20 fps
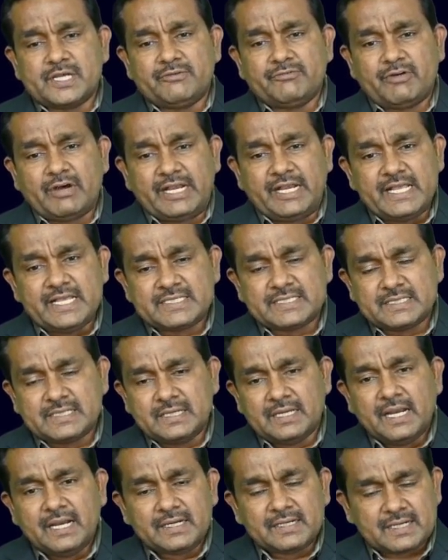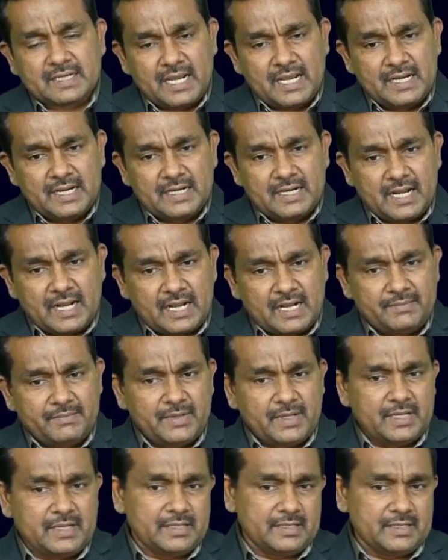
One is trial and error